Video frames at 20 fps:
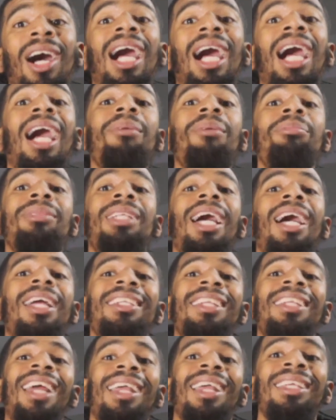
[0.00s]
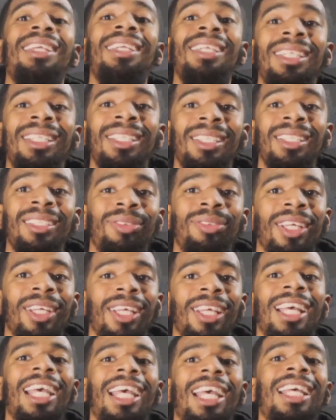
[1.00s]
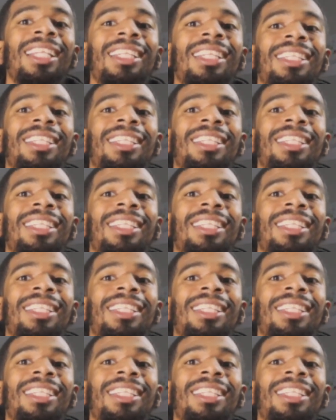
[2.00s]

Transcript: I'm not naive in